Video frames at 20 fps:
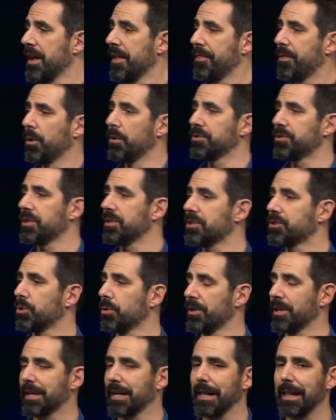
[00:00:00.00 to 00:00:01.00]
Those are the
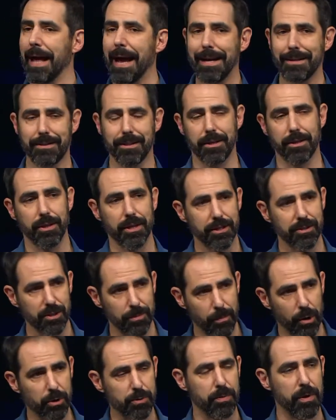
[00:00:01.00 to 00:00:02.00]
sort of the classic things that
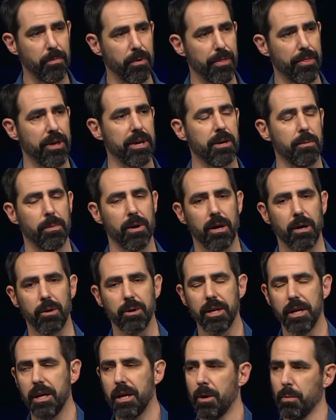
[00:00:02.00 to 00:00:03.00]
most people think
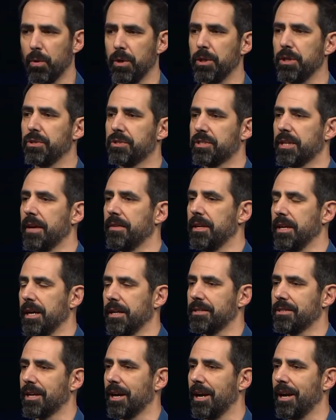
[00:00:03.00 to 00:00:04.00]
about when you say the
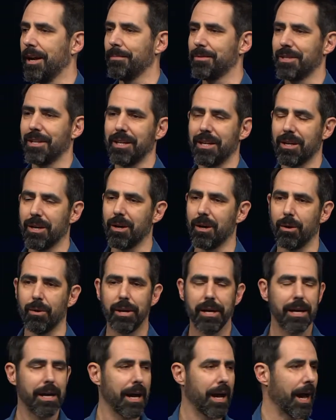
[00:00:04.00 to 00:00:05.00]
end times, and they go,
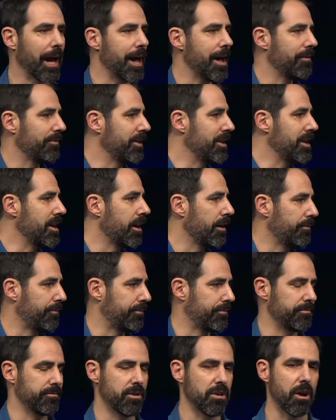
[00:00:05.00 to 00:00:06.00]
I have
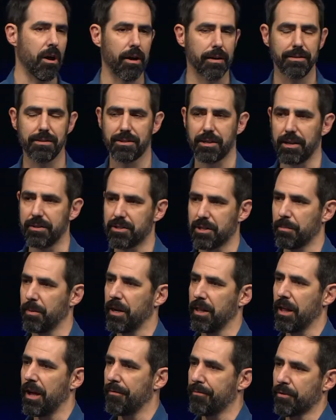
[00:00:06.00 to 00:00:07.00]
enough nonsense in my
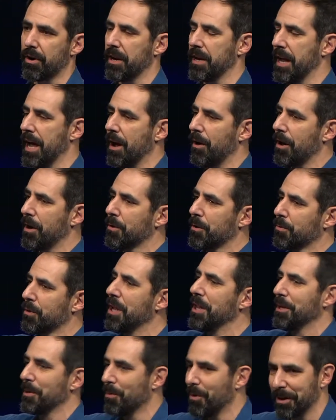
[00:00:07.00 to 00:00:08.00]
life right now. I don't
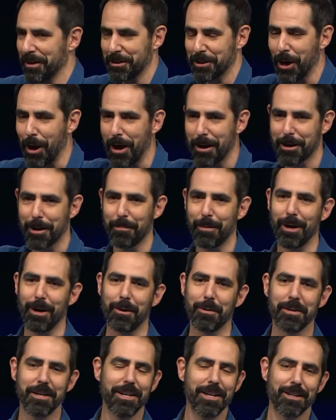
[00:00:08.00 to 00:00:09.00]
really want to talk
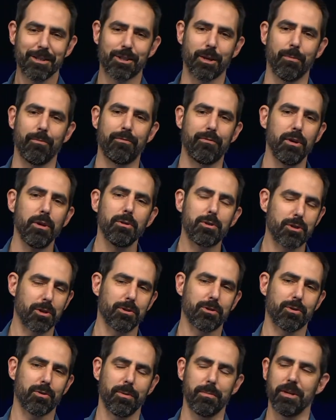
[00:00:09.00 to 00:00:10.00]
about some future
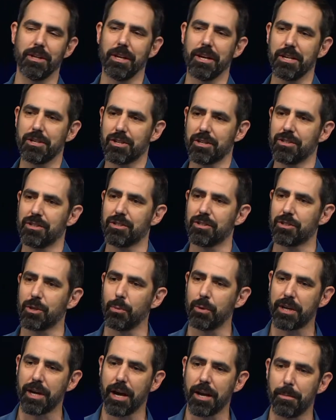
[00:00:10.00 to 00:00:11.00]
tribulations. And so
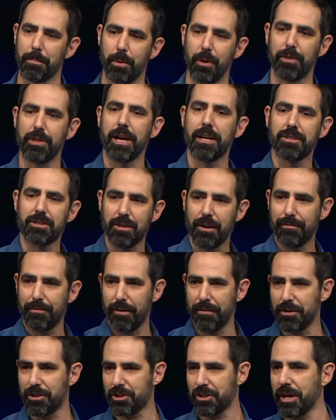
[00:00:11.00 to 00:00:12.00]
we kind of put that stuff
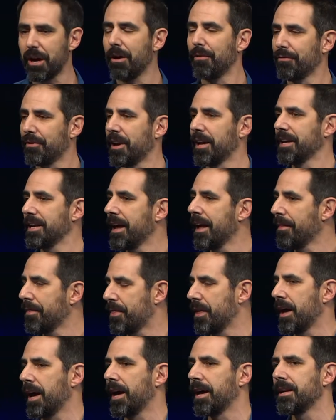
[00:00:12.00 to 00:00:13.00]
on the shelf, and I get
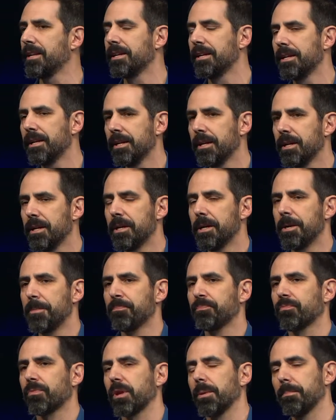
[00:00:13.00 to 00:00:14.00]
that.
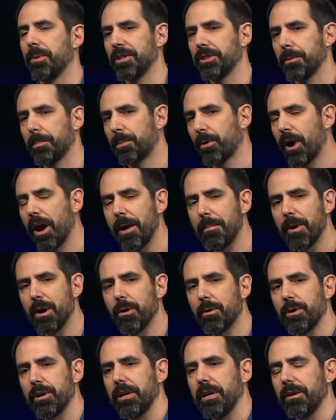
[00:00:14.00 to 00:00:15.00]
But the
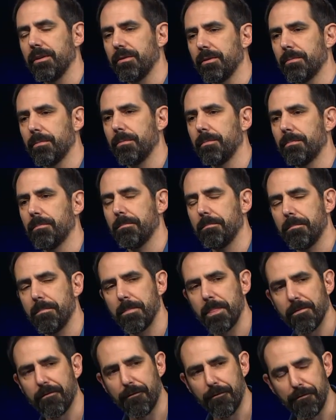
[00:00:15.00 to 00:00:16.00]
primary
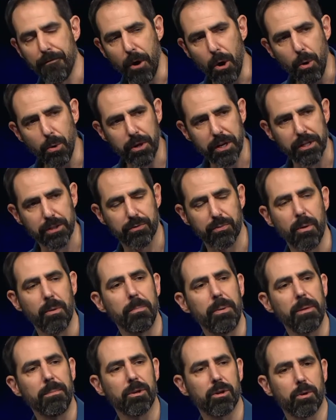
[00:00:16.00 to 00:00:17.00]
focus from a
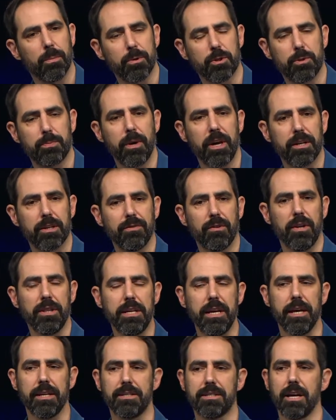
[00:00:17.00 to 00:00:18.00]
biblical perspective on
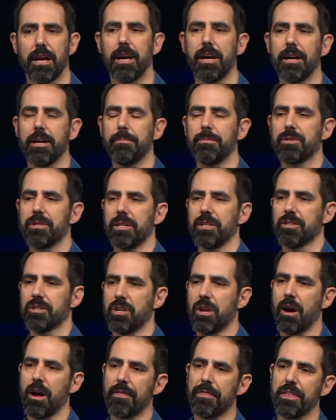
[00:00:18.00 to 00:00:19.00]
the end times is
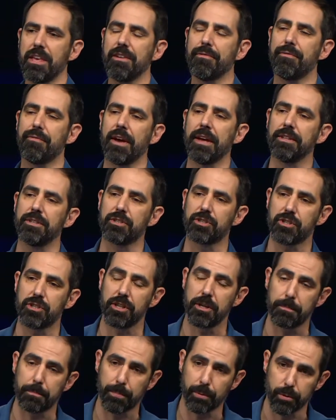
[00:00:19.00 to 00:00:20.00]
not the events
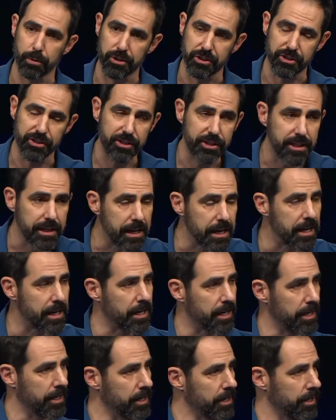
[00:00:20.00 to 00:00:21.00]
that
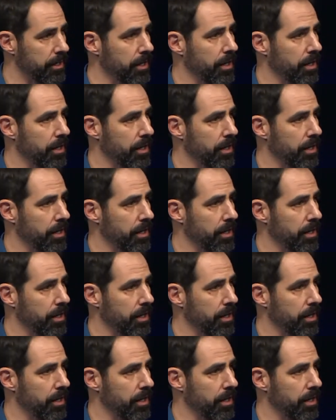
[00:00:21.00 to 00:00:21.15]
precede